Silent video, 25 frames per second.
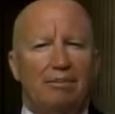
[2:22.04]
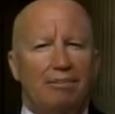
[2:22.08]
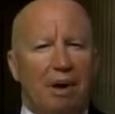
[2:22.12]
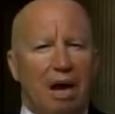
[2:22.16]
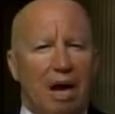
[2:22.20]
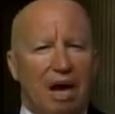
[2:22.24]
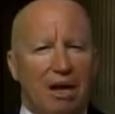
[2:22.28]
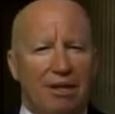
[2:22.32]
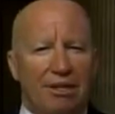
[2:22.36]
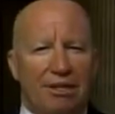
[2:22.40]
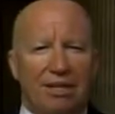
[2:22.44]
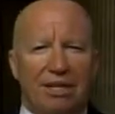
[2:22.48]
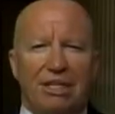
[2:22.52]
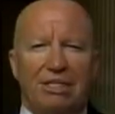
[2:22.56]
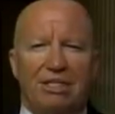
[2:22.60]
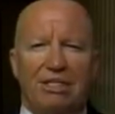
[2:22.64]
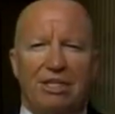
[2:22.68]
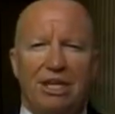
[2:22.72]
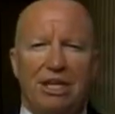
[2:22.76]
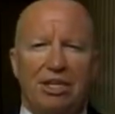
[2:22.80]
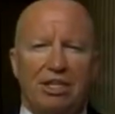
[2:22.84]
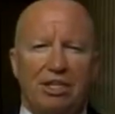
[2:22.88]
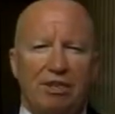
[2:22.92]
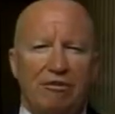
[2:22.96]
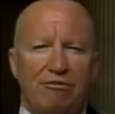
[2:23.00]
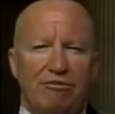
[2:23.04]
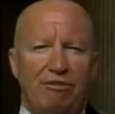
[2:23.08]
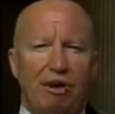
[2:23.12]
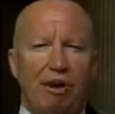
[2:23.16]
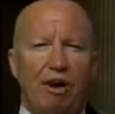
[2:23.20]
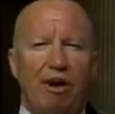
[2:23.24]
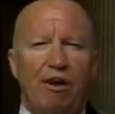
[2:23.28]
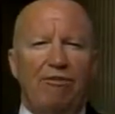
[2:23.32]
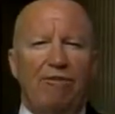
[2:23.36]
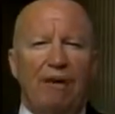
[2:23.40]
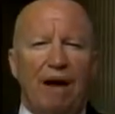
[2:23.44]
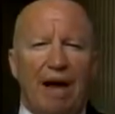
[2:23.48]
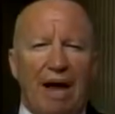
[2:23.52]
politics gets
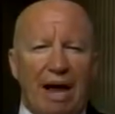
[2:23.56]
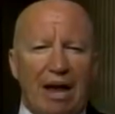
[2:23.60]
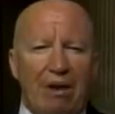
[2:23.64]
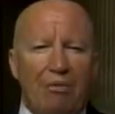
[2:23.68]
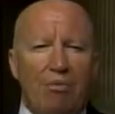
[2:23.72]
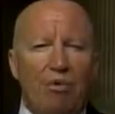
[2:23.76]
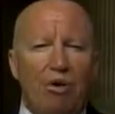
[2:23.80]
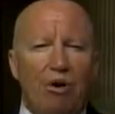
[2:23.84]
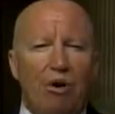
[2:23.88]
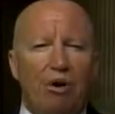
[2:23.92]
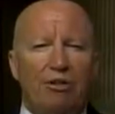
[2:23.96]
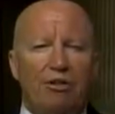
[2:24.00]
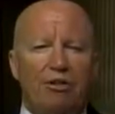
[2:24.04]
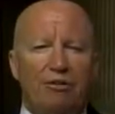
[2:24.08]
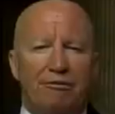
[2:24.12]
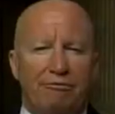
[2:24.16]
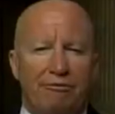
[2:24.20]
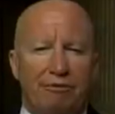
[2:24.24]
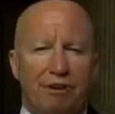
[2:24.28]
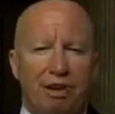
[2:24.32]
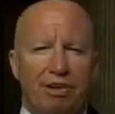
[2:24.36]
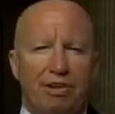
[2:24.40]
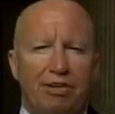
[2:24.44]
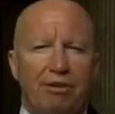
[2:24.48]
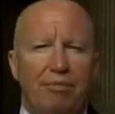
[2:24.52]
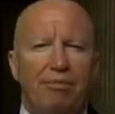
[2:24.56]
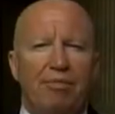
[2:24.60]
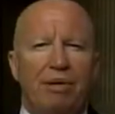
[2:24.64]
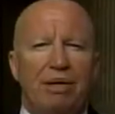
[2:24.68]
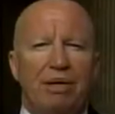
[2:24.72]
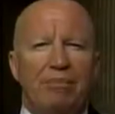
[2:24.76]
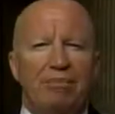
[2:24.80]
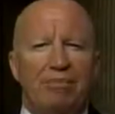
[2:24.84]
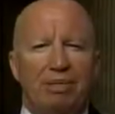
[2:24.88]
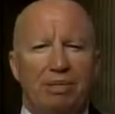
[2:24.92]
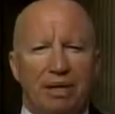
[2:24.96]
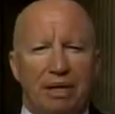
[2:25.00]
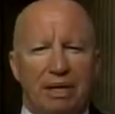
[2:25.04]
involved. I want the Fed to be
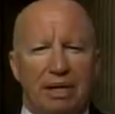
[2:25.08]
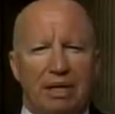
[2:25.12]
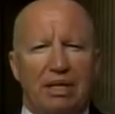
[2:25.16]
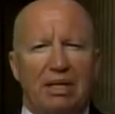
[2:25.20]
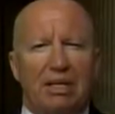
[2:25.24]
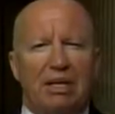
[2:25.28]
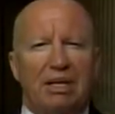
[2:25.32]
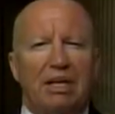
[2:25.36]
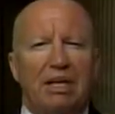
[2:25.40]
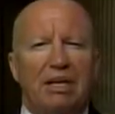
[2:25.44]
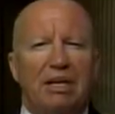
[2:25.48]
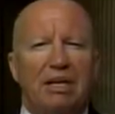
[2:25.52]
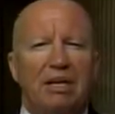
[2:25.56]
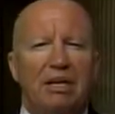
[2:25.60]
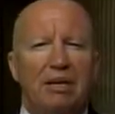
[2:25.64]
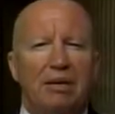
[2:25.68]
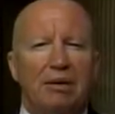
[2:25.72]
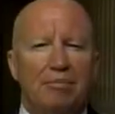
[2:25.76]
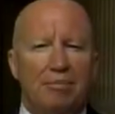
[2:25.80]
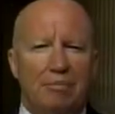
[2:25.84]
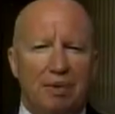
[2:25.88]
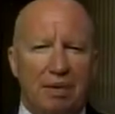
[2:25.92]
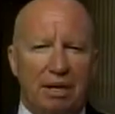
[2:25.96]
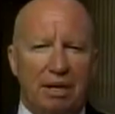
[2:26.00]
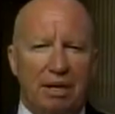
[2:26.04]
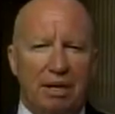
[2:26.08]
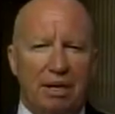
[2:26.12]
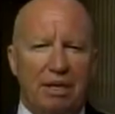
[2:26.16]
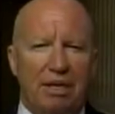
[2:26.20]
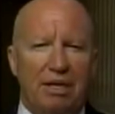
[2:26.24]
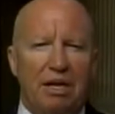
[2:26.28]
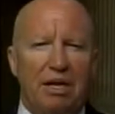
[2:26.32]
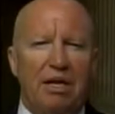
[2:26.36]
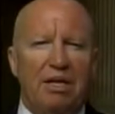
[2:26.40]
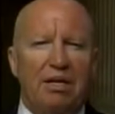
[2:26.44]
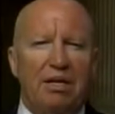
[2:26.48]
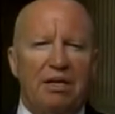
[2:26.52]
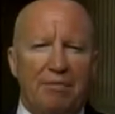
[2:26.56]
politically independent
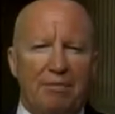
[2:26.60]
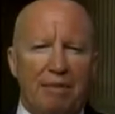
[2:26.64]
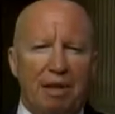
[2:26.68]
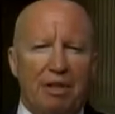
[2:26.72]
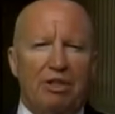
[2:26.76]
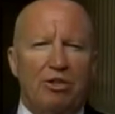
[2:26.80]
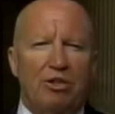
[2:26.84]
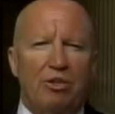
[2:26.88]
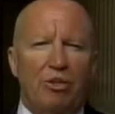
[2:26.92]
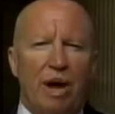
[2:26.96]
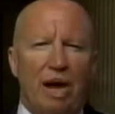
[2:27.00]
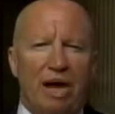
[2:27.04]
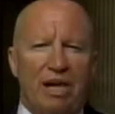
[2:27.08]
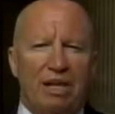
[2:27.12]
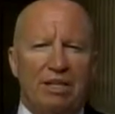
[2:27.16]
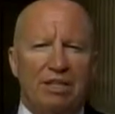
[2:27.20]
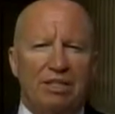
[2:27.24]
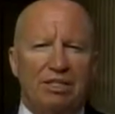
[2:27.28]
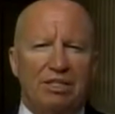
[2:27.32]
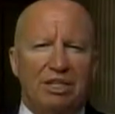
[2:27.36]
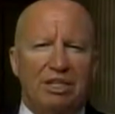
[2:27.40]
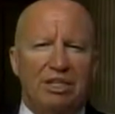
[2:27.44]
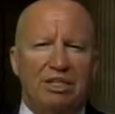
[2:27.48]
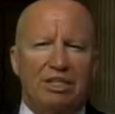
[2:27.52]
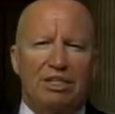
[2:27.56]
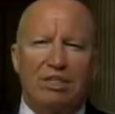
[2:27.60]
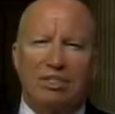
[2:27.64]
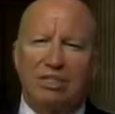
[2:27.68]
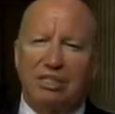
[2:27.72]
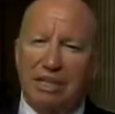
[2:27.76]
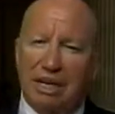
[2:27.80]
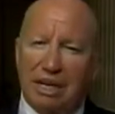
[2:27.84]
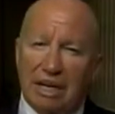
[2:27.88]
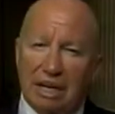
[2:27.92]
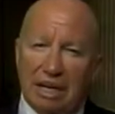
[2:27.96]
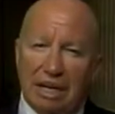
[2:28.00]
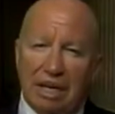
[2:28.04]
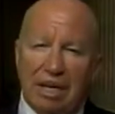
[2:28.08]
to make the right decisions.
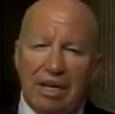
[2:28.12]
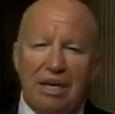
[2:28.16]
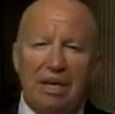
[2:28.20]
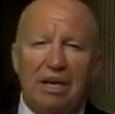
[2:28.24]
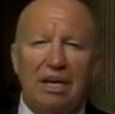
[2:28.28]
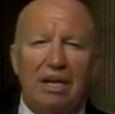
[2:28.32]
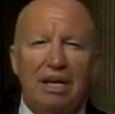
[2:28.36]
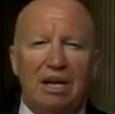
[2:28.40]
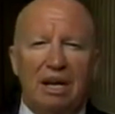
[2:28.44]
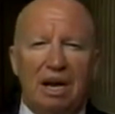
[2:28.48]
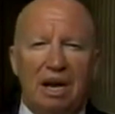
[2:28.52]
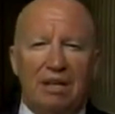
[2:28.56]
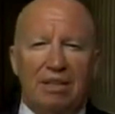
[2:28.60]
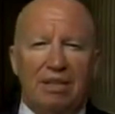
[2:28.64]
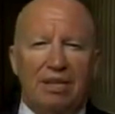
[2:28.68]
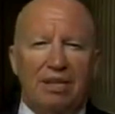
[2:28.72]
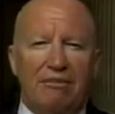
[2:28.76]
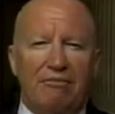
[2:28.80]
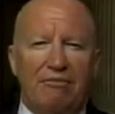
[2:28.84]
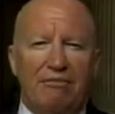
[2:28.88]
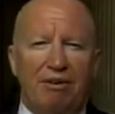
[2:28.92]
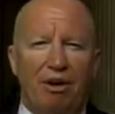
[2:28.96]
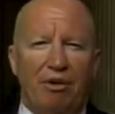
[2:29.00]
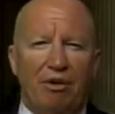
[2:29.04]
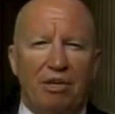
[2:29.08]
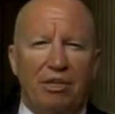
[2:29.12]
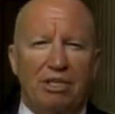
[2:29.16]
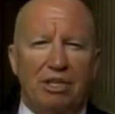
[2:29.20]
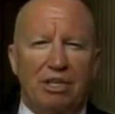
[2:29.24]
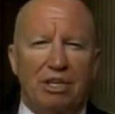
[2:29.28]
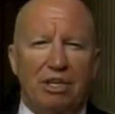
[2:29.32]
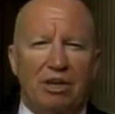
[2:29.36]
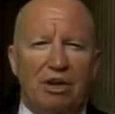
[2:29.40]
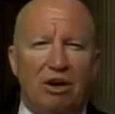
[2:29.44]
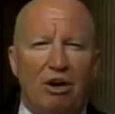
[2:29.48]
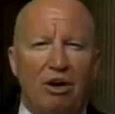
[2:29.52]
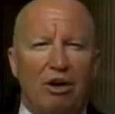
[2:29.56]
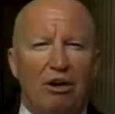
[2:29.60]
And again, I think
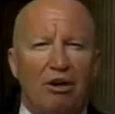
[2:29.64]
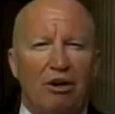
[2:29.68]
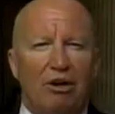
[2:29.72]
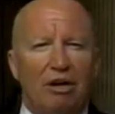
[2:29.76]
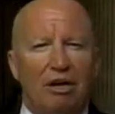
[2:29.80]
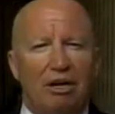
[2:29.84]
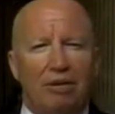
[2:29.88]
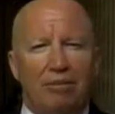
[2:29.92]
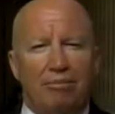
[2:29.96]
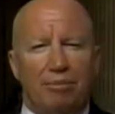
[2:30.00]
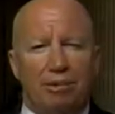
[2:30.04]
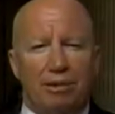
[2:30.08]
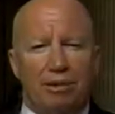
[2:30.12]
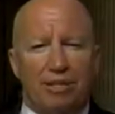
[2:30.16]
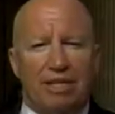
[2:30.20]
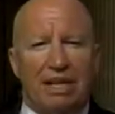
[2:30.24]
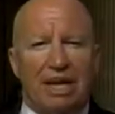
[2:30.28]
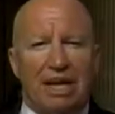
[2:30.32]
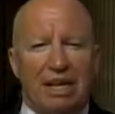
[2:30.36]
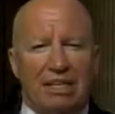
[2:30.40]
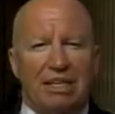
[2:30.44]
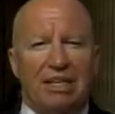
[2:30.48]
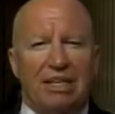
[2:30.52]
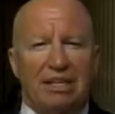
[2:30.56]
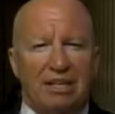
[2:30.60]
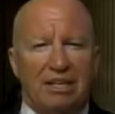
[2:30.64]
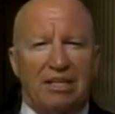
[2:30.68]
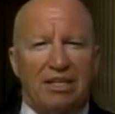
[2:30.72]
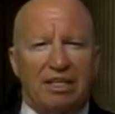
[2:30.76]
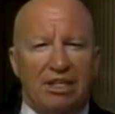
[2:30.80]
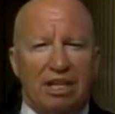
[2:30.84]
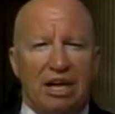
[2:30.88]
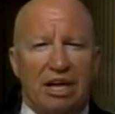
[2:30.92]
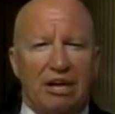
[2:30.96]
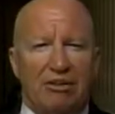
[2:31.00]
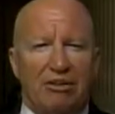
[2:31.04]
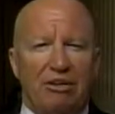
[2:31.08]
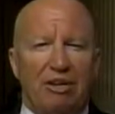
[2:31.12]
focusing on protecting the
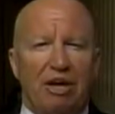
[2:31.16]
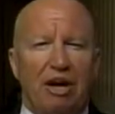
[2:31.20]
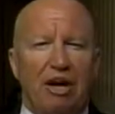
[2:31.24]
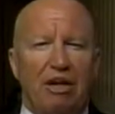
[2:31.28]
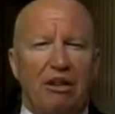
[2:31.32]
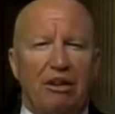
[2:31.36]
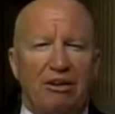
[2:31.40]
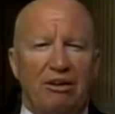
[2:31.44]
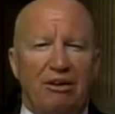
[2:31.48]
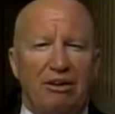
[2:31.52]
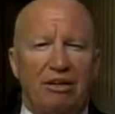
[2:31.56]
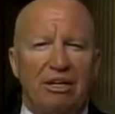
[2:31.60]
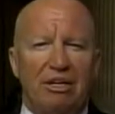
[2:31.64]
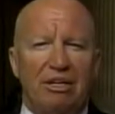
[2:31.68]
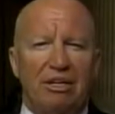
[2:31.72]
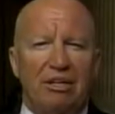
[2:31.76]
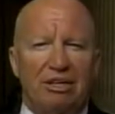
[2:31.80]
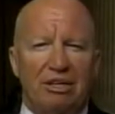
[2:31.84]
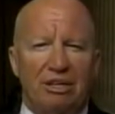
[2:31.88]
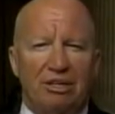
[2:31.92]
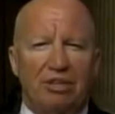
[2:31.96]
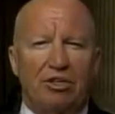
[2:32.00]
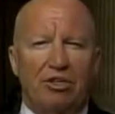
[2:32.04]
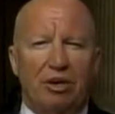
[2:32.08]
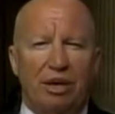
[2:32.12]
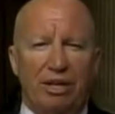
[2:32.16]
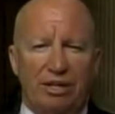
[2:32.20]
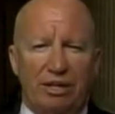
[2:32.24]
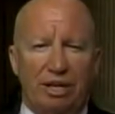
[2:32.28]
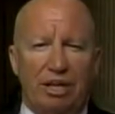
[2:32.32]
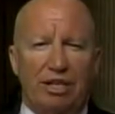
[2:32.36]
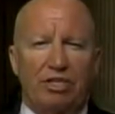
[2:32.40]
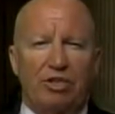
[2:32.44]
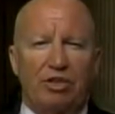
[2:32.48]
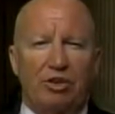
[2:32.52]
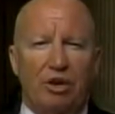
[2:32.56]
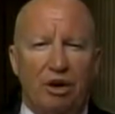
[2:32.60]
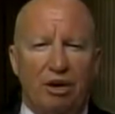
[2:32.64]
sound dollar can create
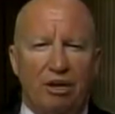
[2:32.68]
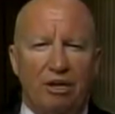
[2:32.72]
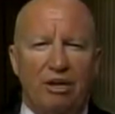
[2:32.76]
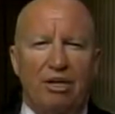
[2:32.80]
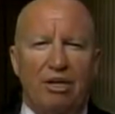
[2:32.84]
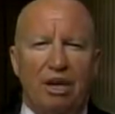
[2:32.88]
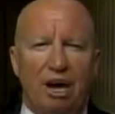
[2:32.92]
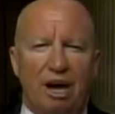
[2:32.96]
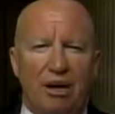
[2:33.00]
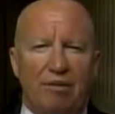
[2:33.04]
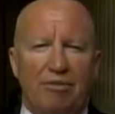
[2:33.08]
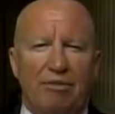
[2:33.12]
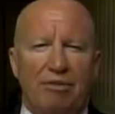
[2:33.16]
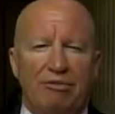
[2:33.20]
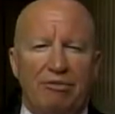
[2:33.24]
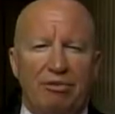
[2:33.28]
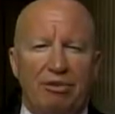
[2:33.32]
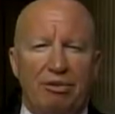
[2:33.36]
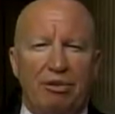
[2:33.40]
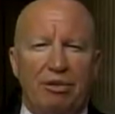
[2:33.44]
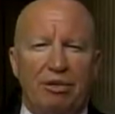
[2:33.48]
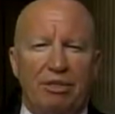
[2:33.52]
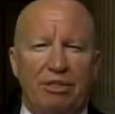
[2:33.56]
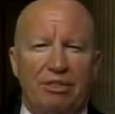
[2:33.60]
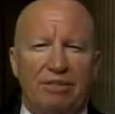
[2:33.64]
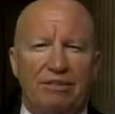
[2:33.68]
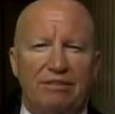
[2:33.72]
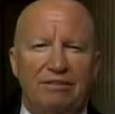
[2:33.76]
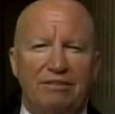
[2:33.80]
that strong economy for us.